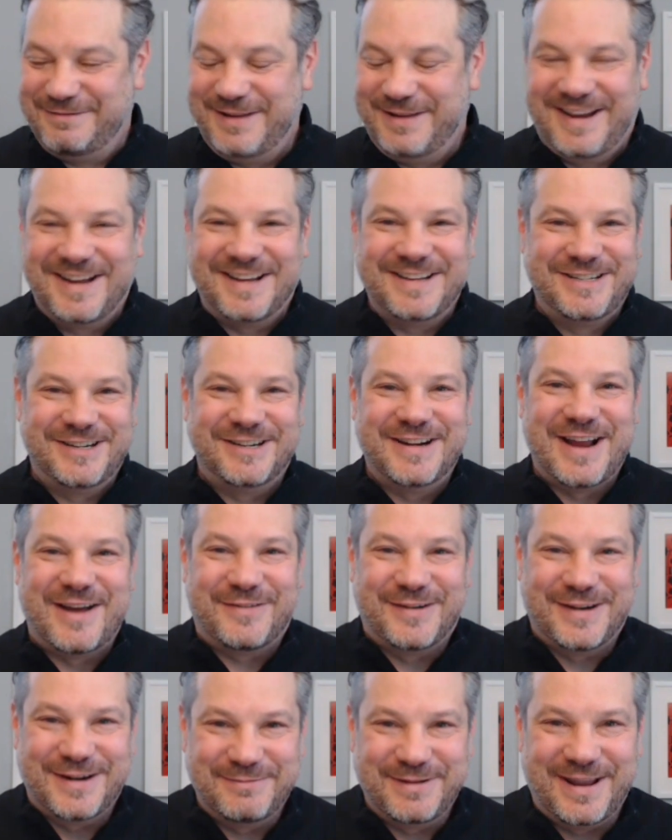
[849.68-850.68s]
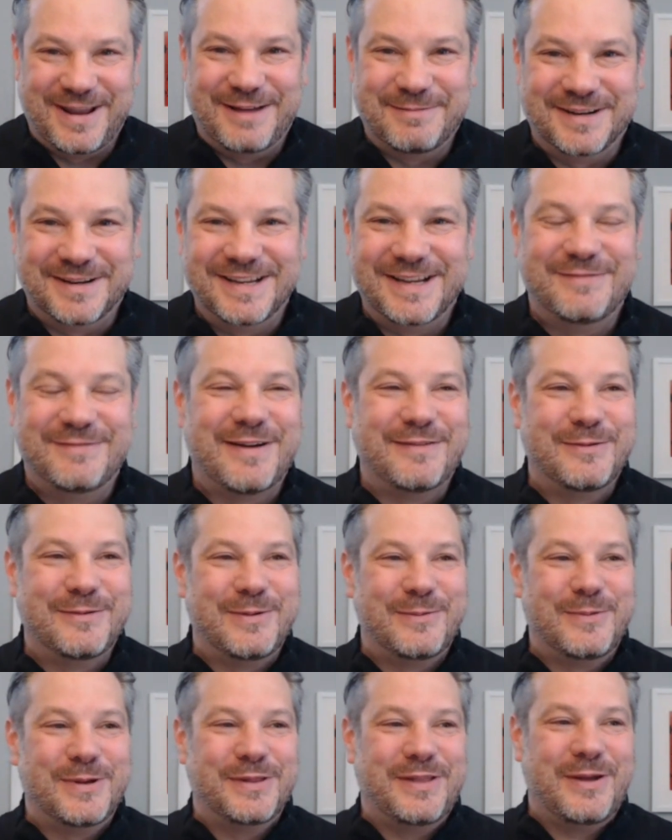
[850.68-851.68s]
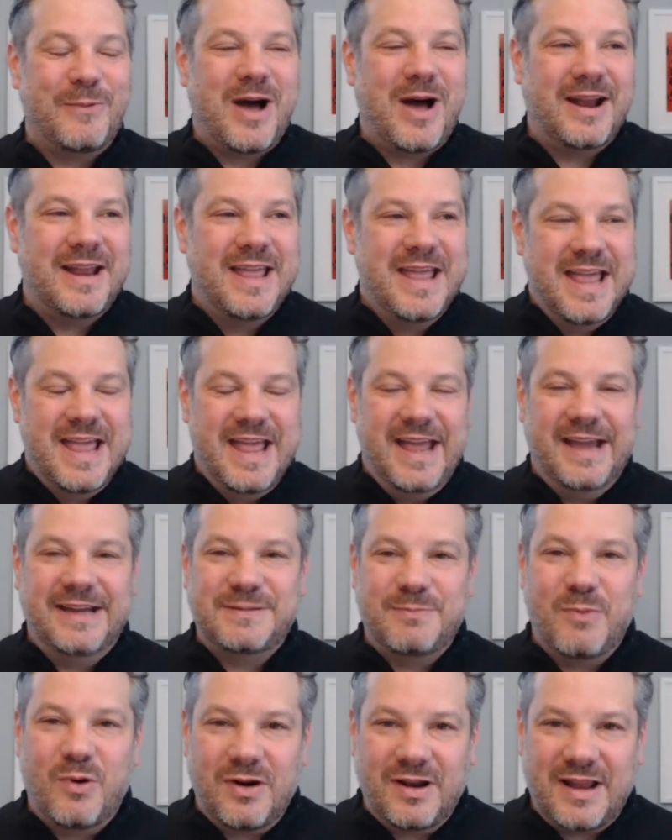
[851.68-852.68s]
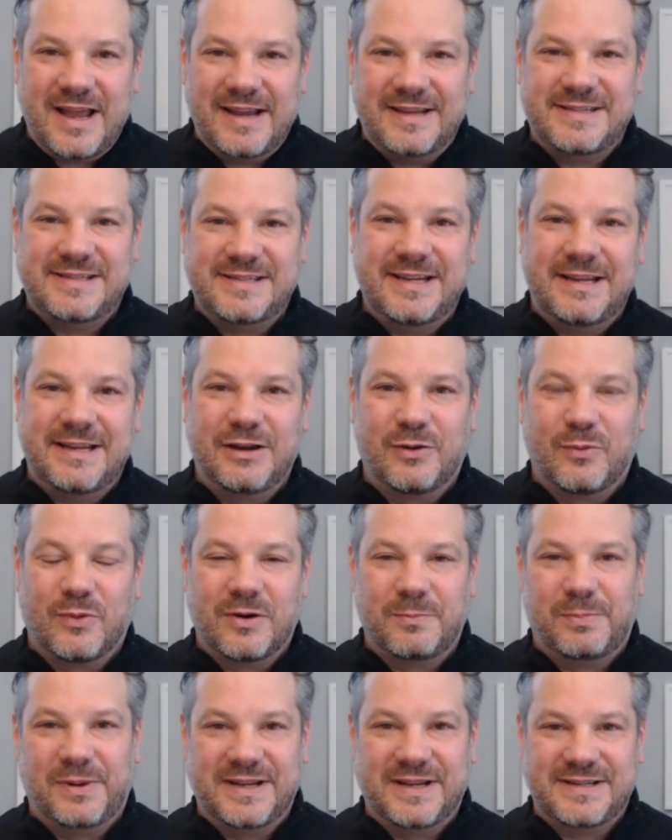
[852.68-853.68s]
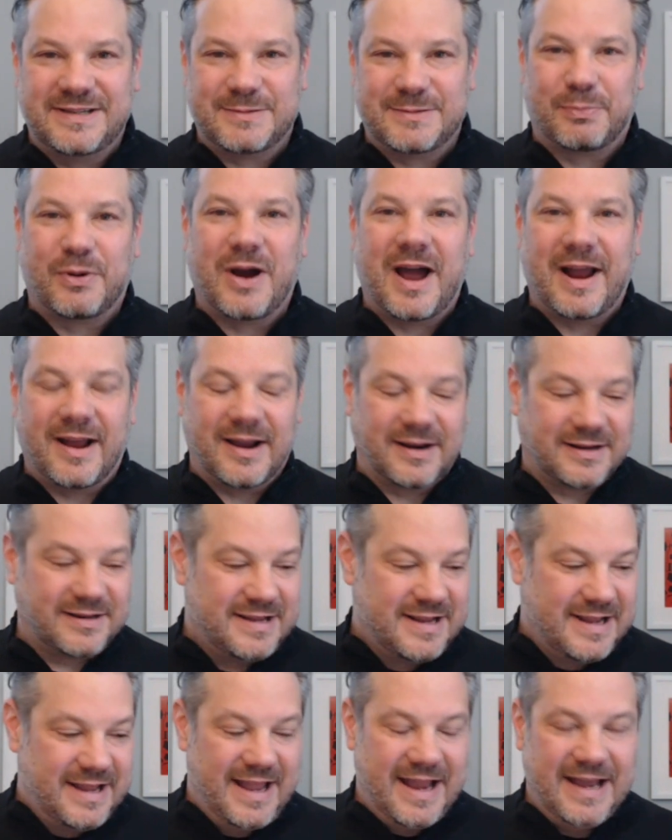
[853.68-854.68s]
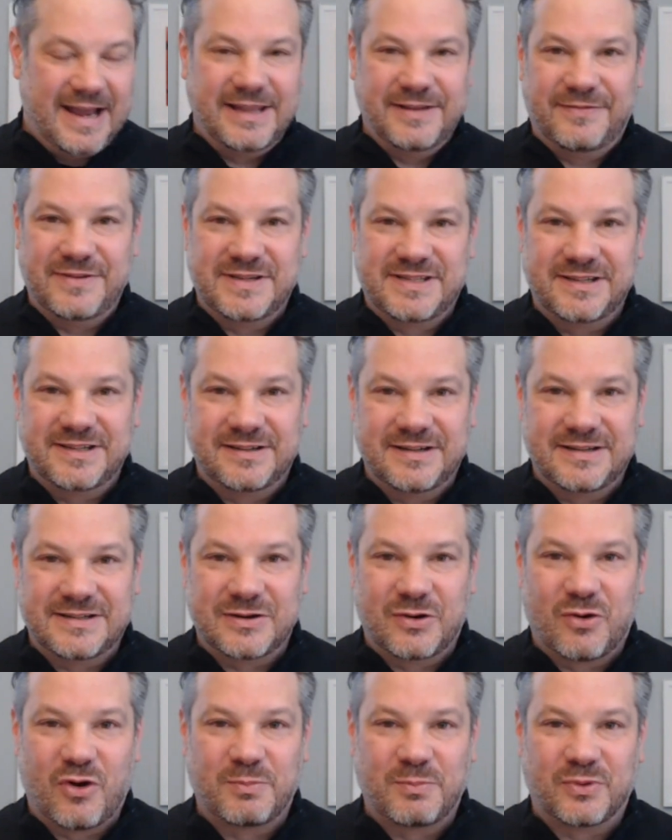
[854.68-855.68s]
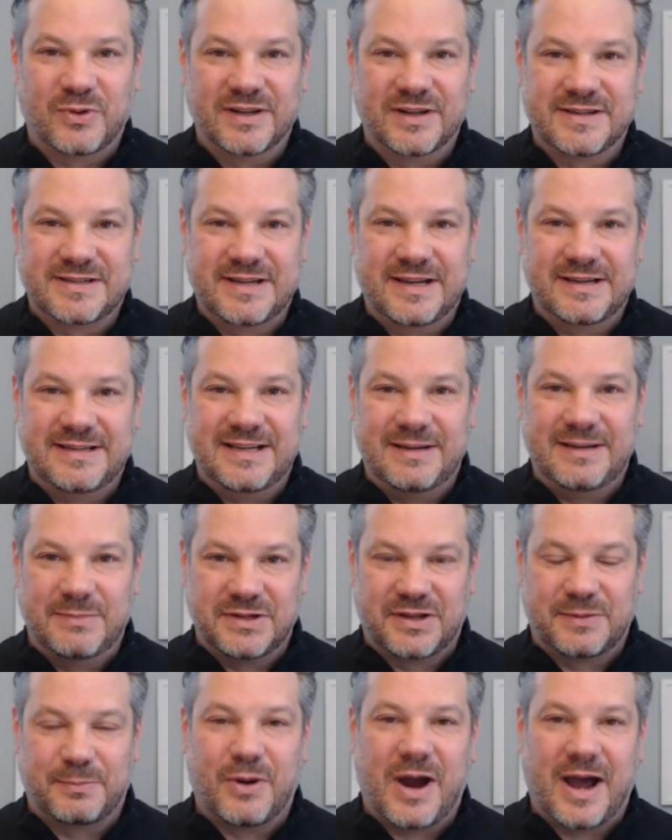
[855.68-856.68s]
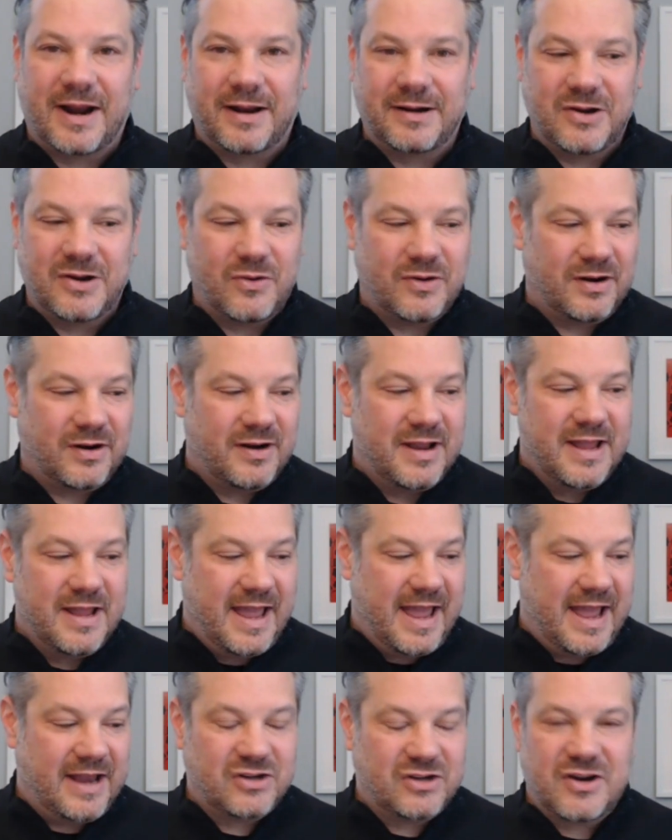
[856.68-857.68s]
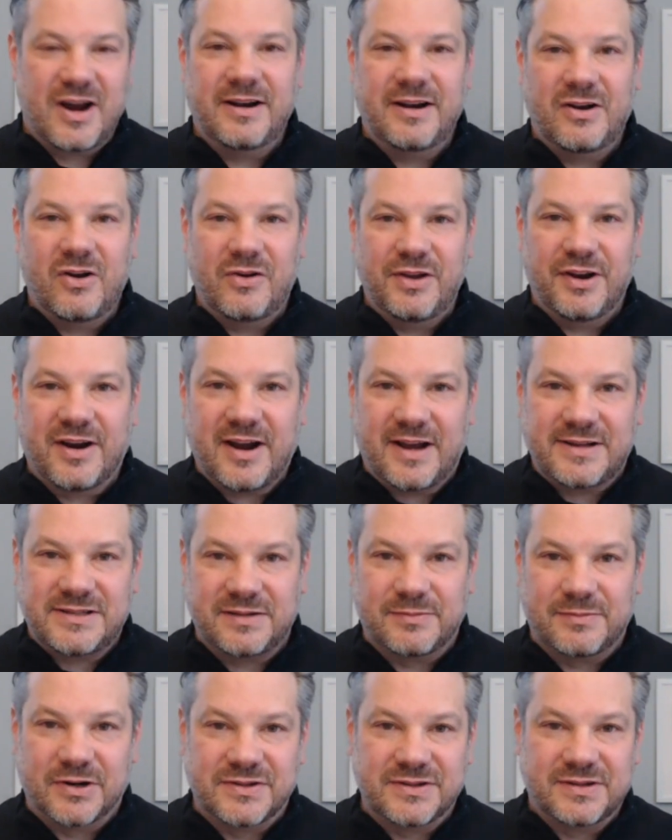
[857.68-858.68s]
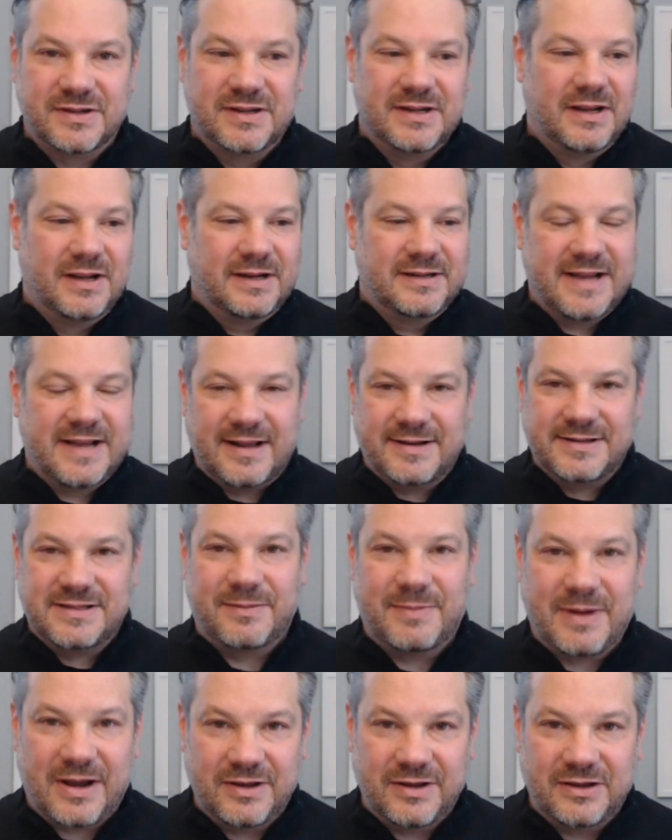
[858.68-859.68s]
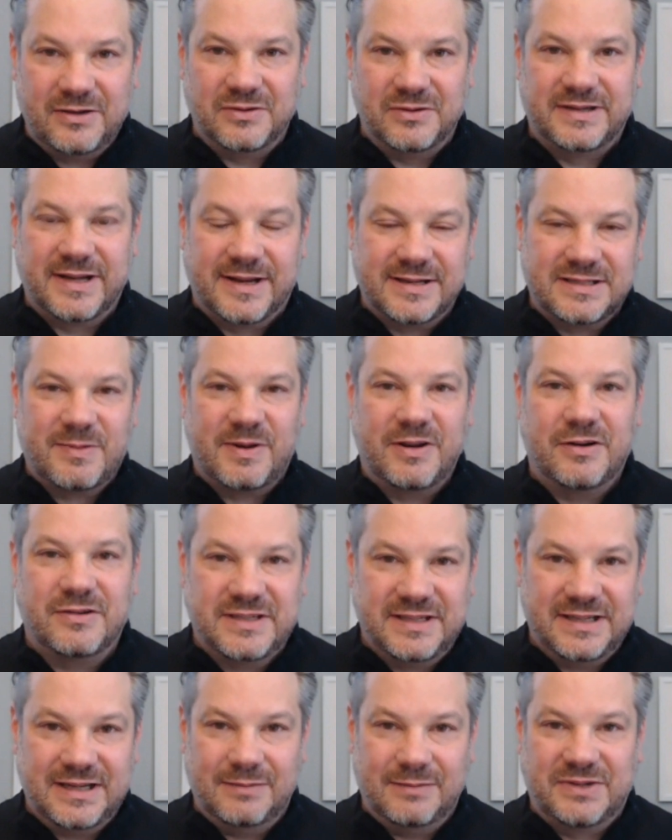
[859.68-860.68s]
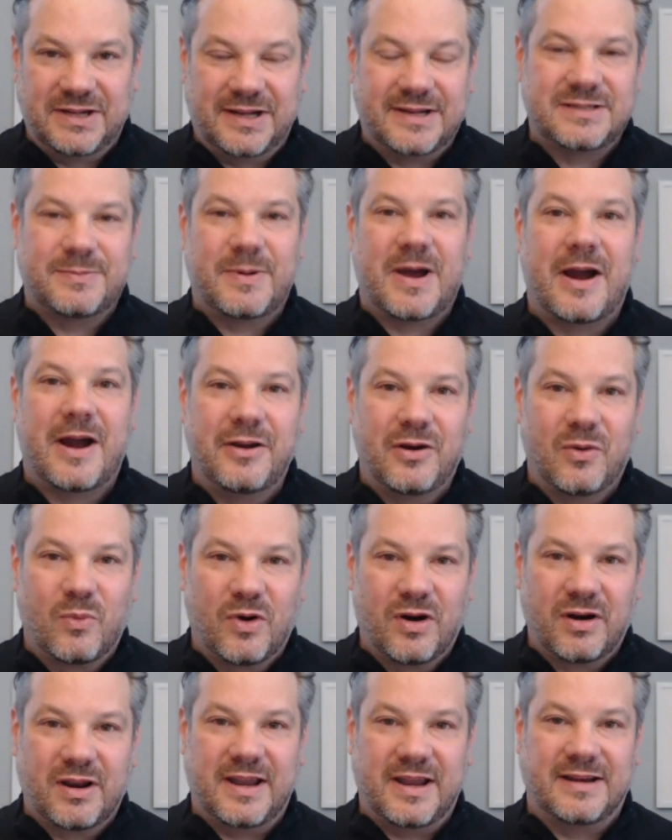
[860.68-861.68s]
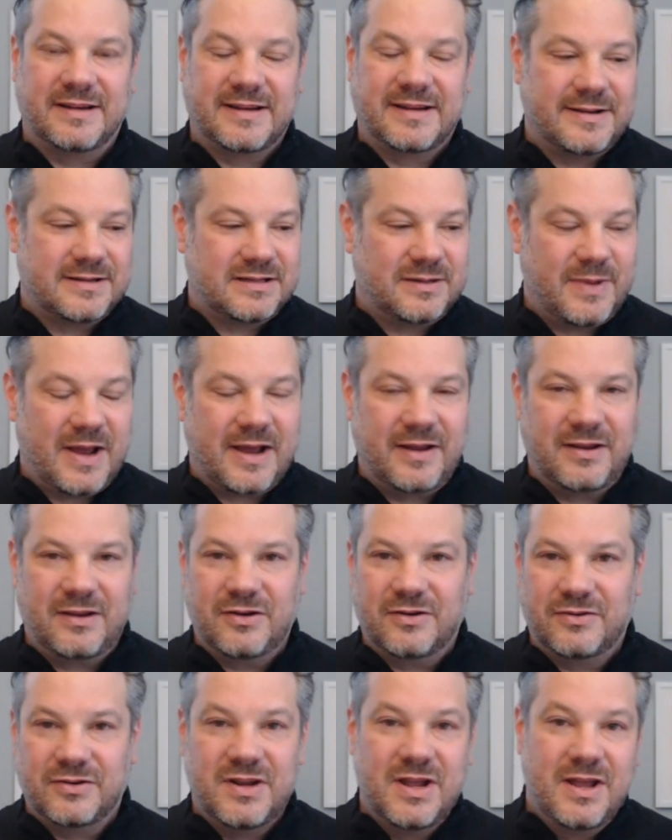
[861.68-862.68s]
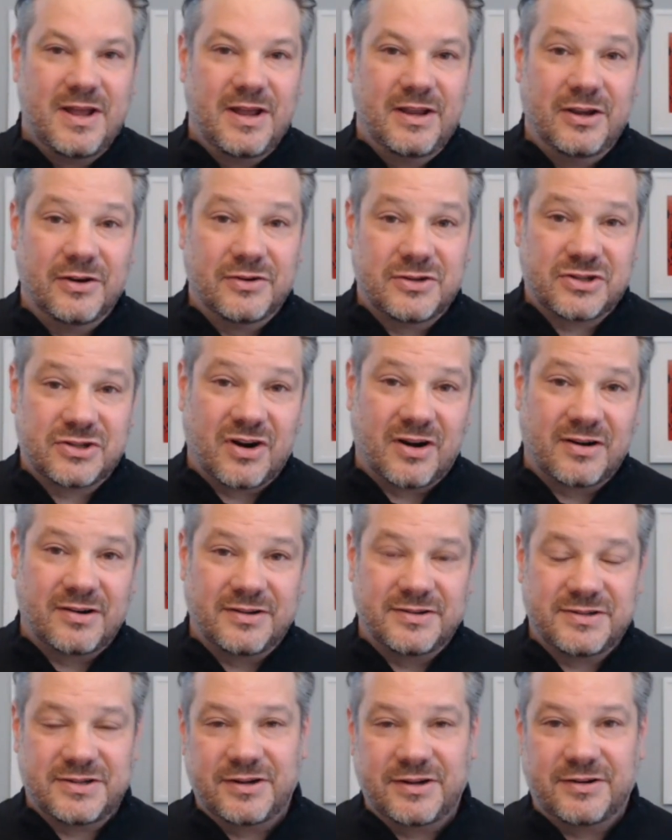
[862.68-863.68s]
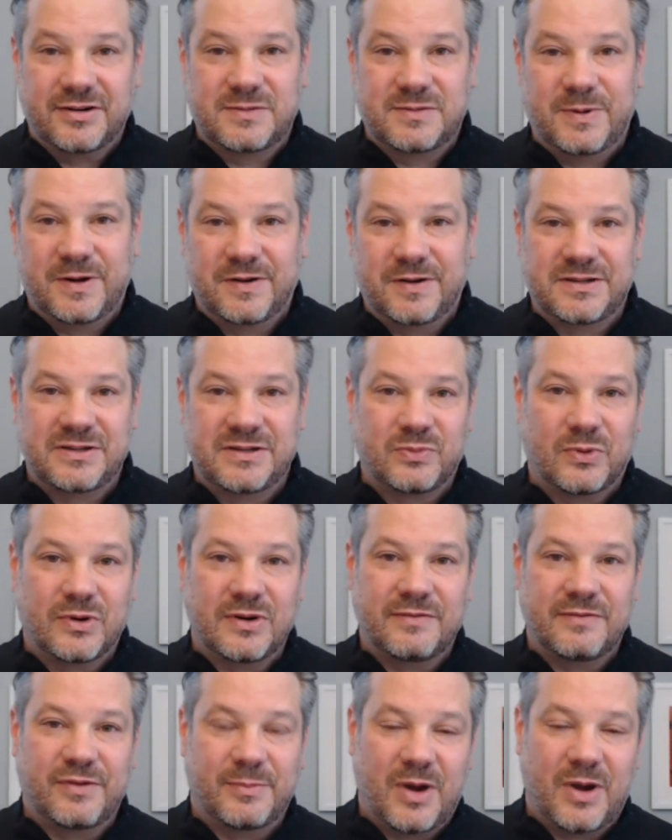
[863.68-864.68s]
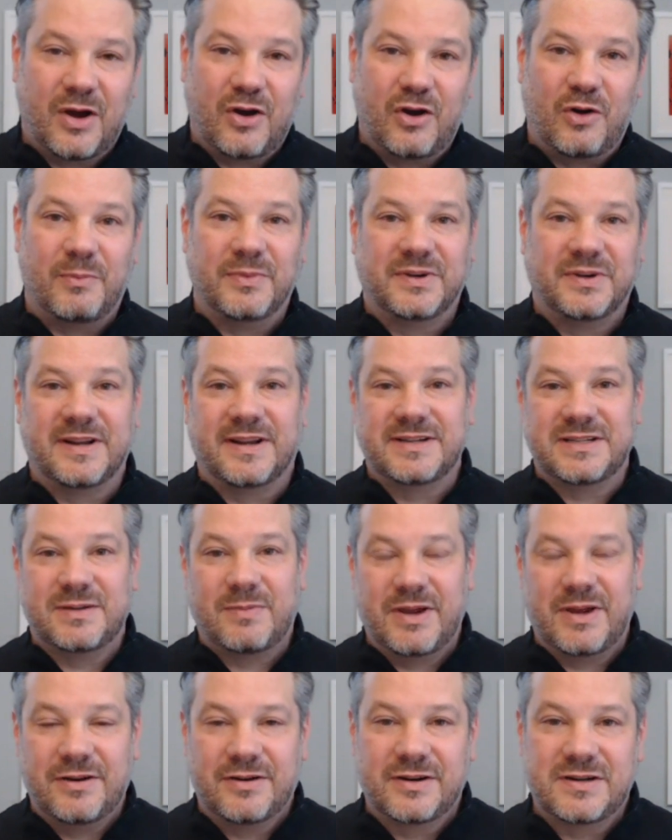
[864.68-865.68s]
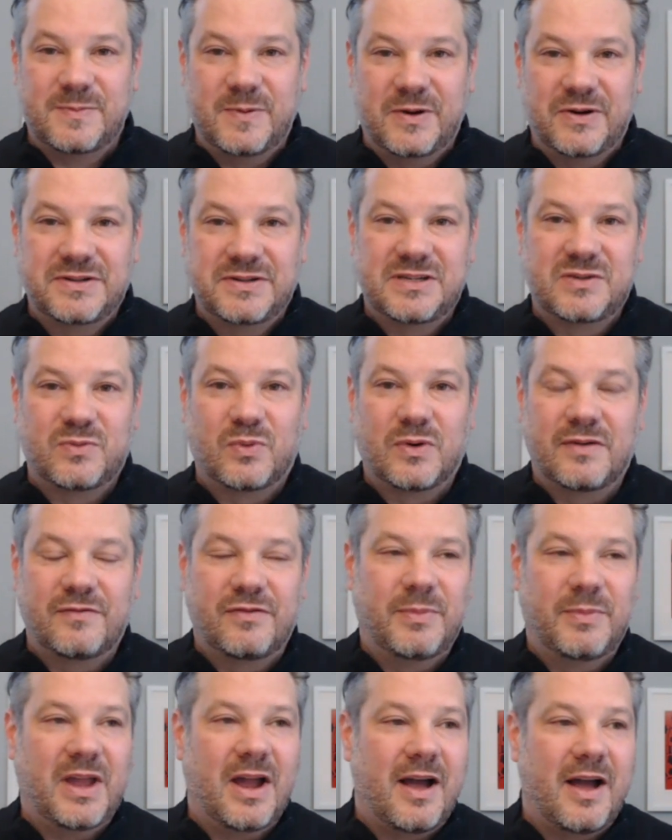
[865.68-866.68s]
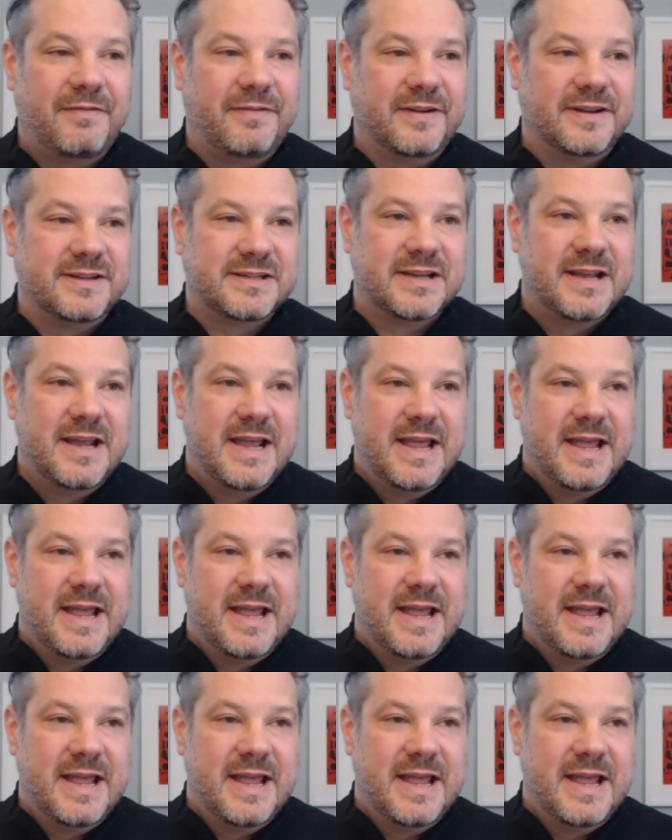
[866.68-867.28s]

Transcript: because you're never going to be able to give everyone what they want. It's more like seeing your workplace as a product and the facilities and corporate real estate team as the product owner and trying to know your customers. Tell us about you, tell us about your team, tell us about how you're working, tell us about your your struggles or your experiences working from home, tell us about your experiences working from the office.